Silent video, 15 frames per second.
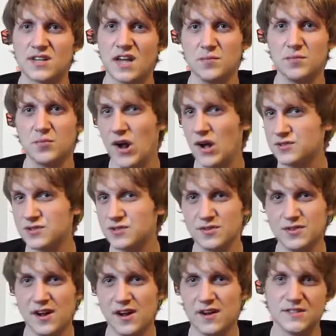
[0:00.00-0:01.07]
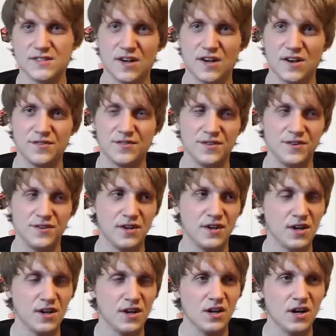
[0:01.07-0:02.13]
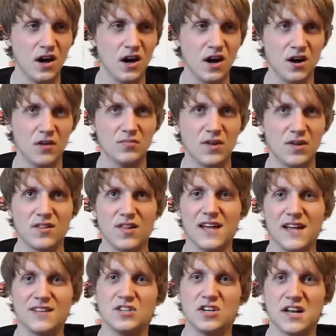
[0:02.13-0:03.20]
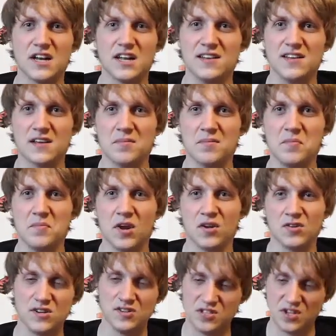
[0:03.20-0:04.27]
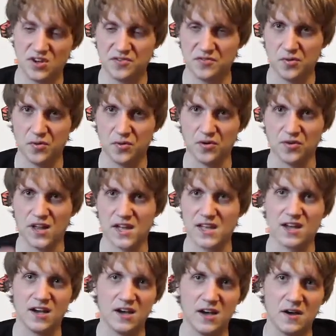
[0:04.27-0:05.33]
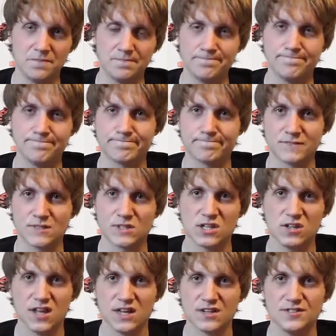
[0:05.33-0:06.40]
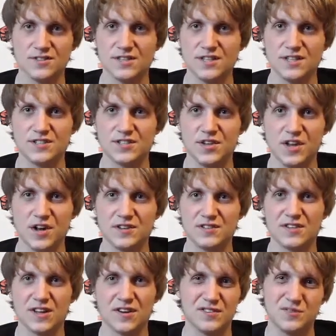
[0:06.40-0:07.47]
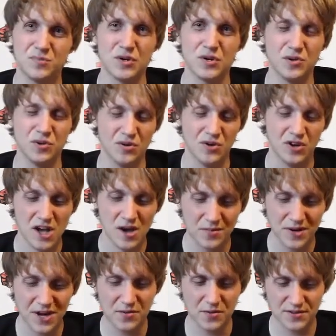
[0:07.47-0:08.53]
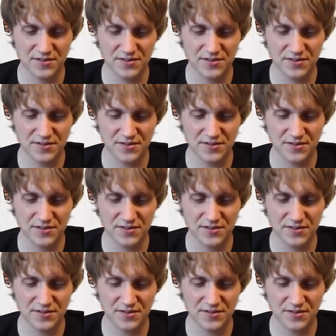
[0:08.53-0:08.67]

of browse through there and stuff. And like last year I got like my Metal Gear Solid 4 like collector's edition there and stuff. It's pretty cool. But anyways,